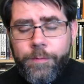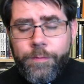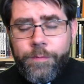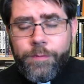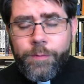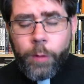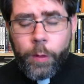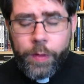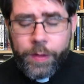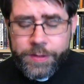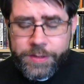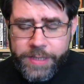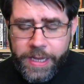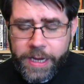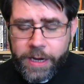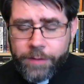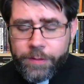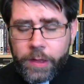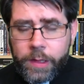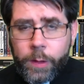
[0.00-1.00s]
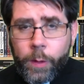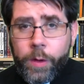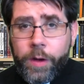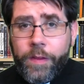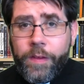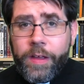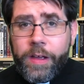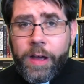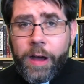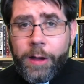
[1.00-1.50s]
for the sake of the Lord and
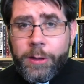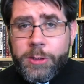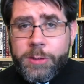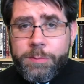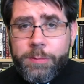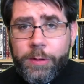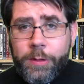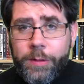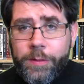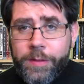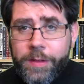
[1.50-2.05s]
the gospel,